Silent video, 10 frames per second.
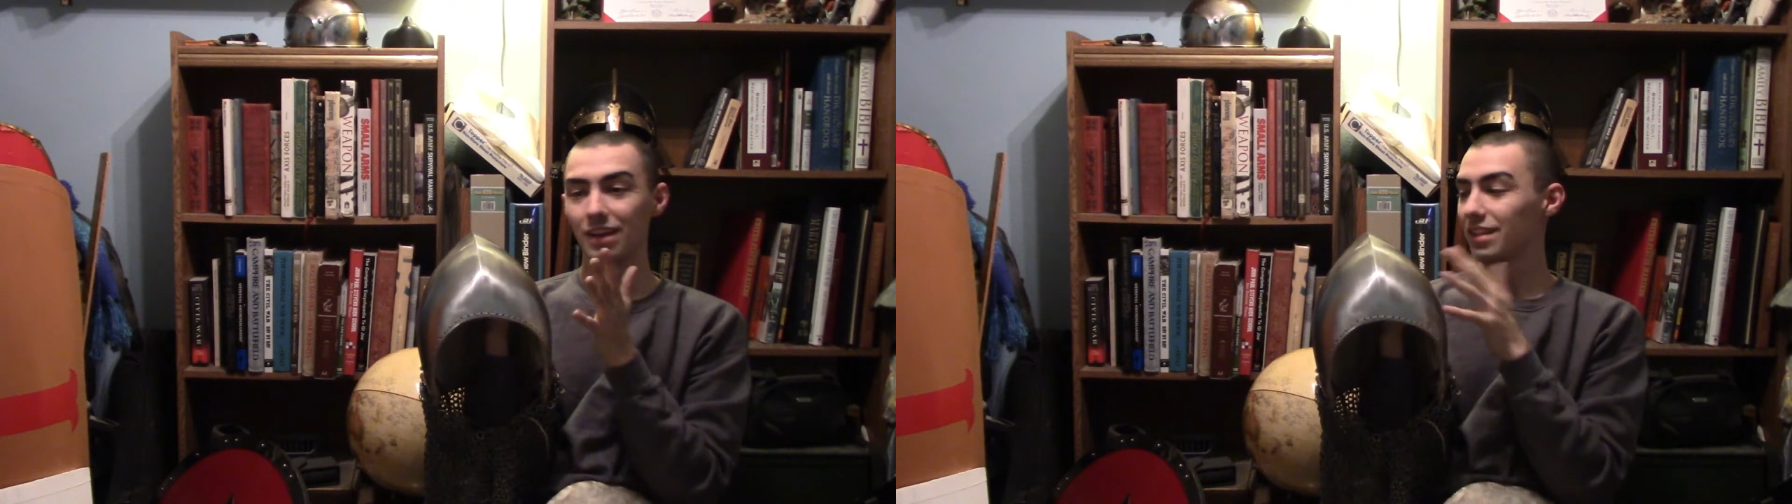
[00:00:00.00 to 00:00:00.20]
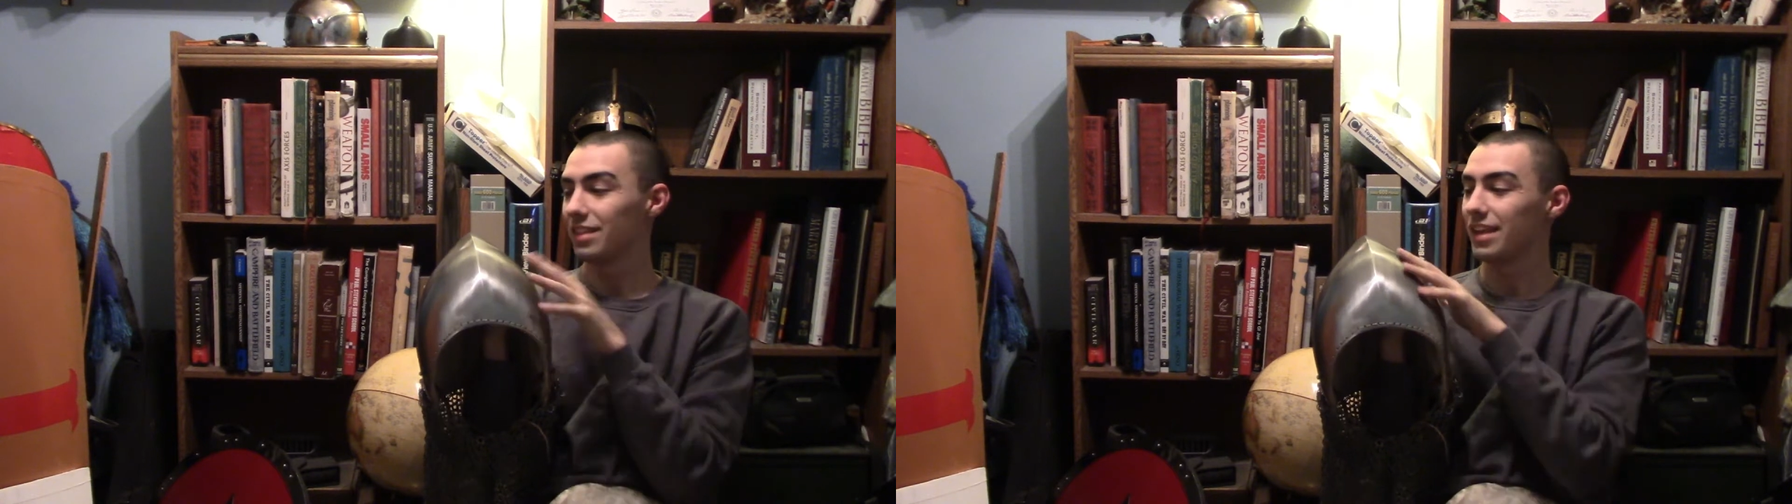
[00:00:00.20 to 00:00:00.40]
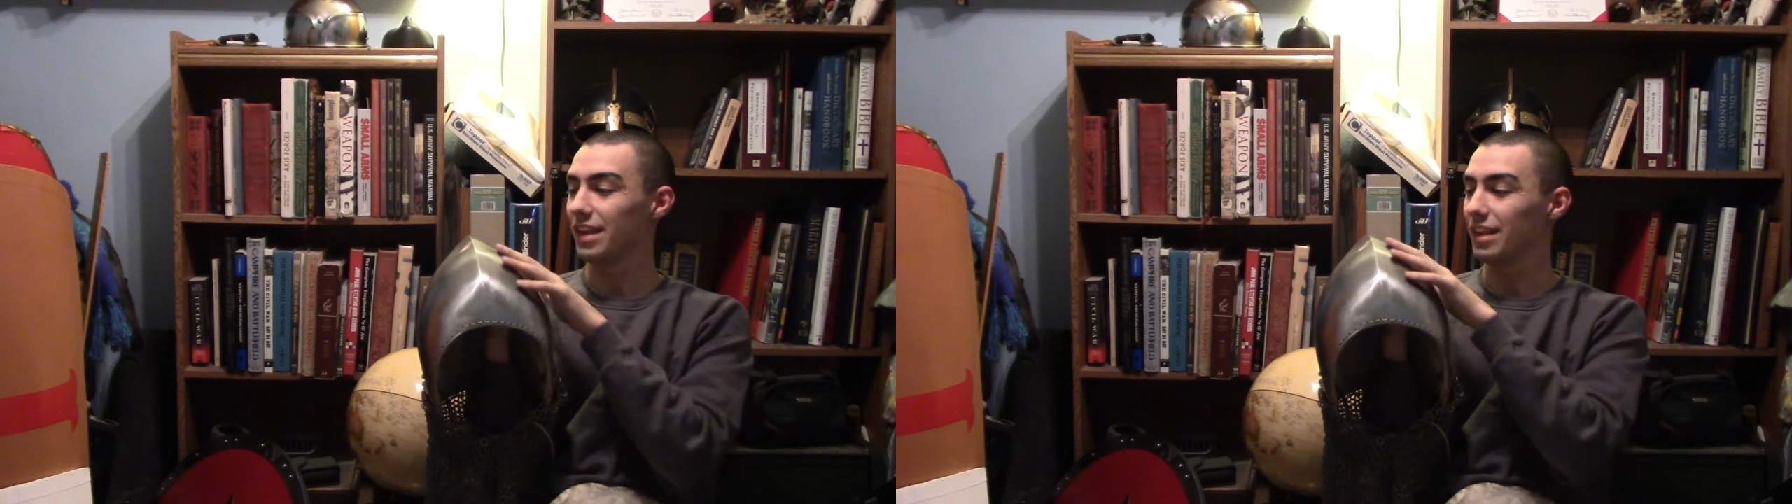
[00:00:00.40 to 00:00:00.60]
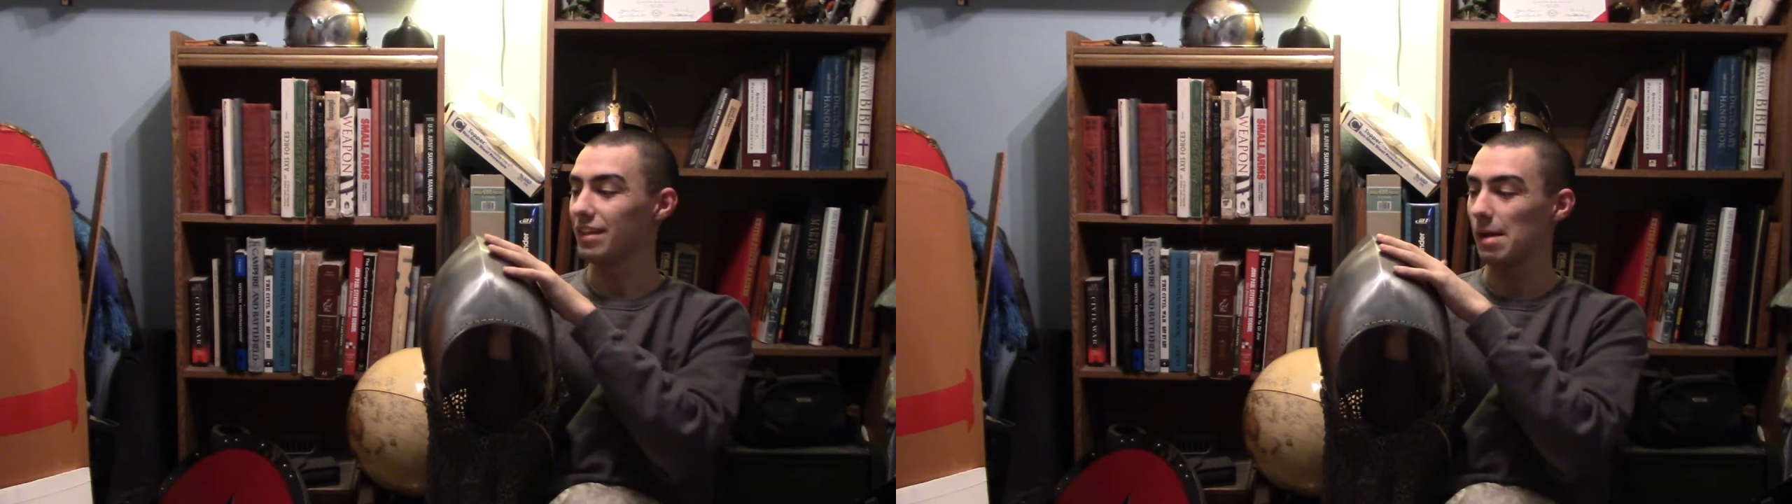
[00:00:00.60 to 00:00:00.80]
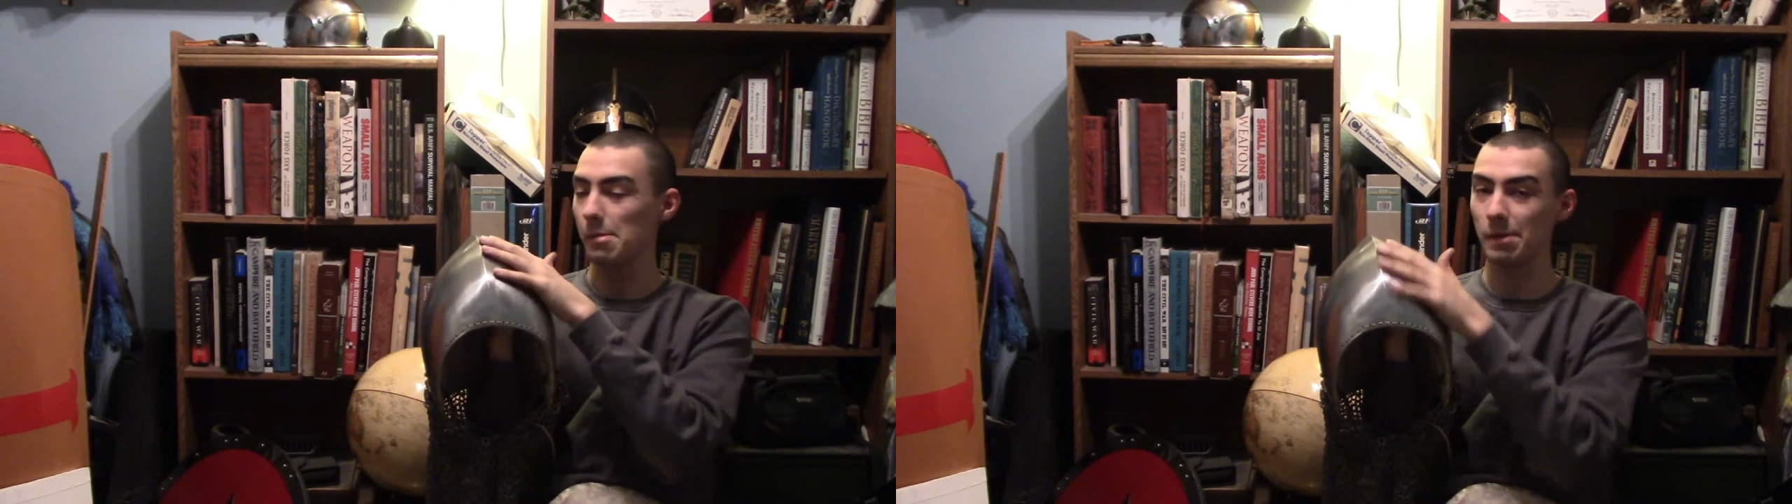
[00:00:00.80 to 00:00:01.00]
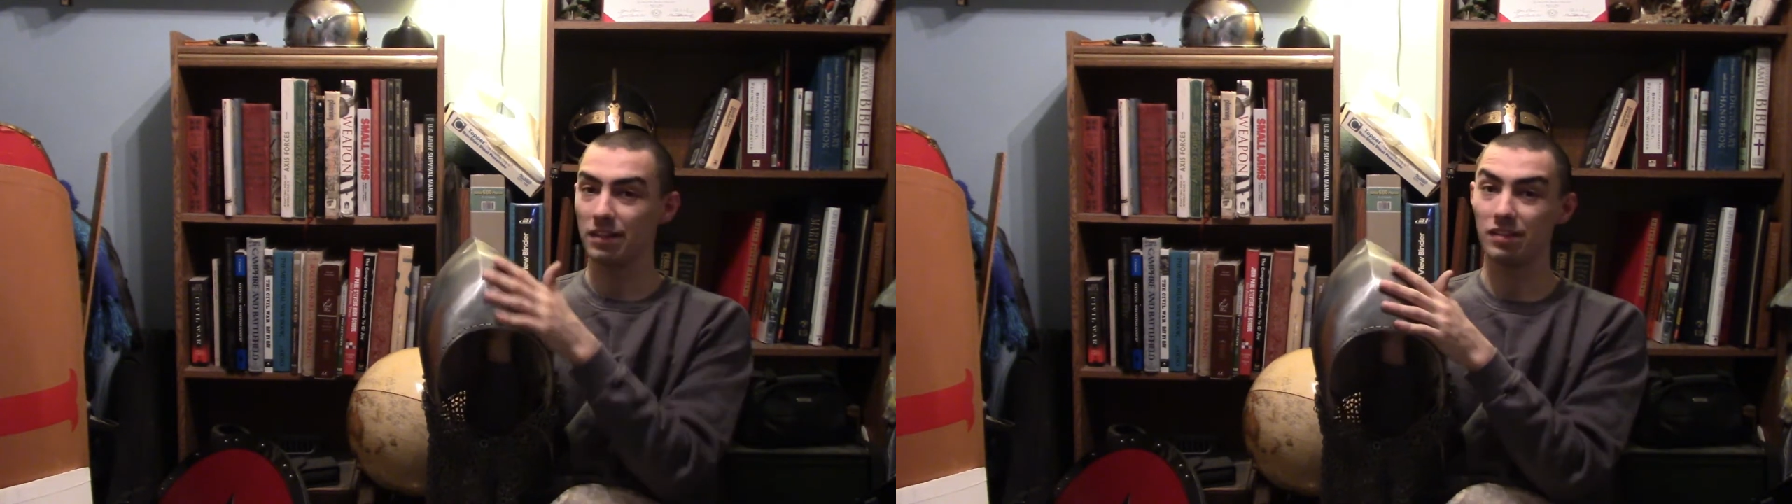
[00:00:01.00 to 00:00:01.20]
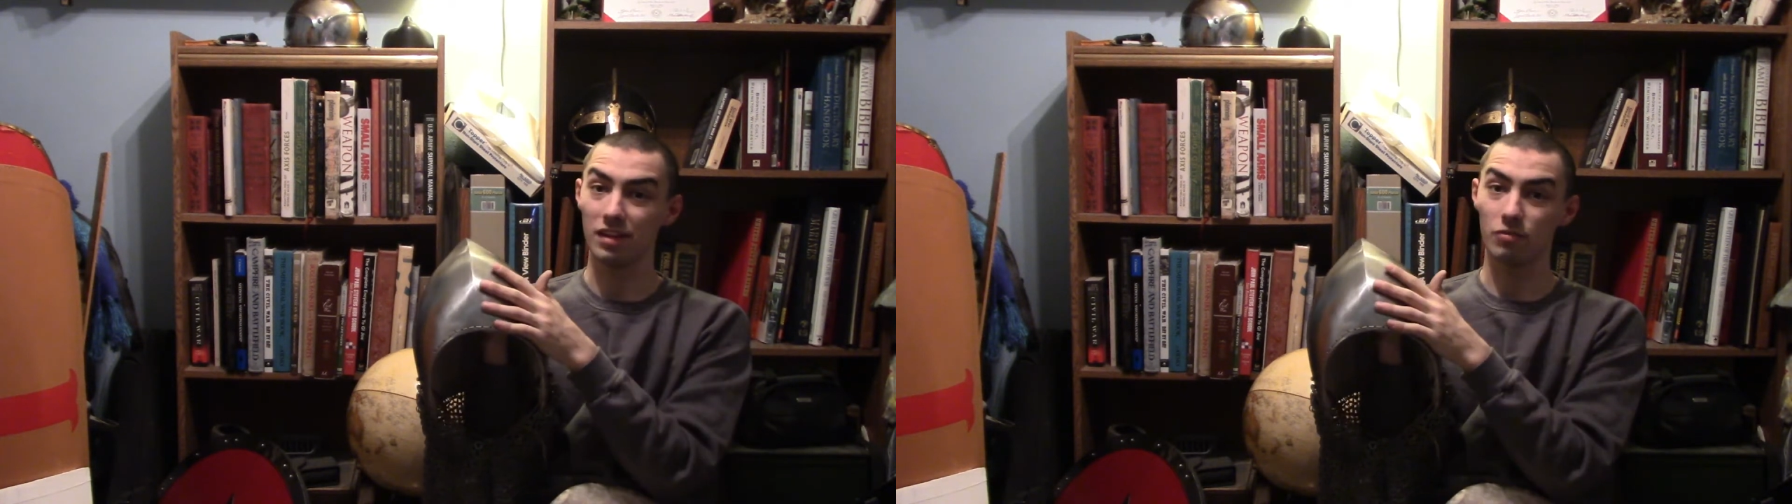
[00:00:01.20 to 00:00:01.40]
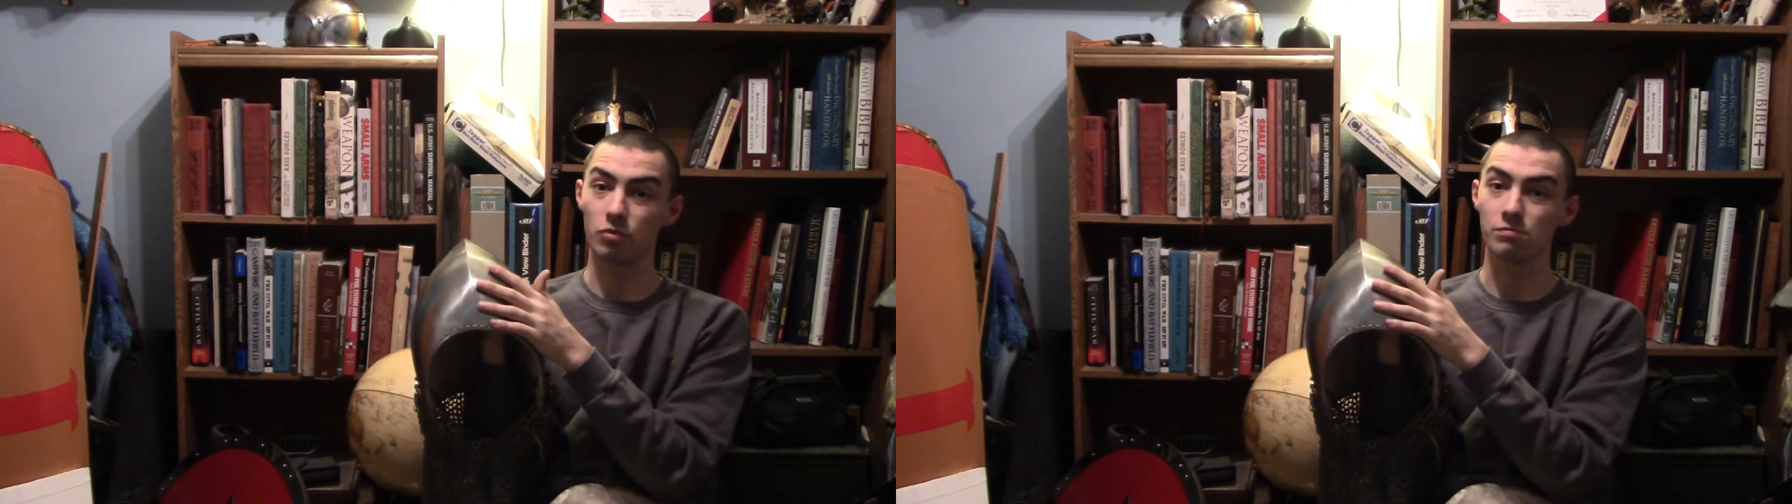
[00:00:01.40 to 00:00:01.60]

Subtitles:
these type of bassinets were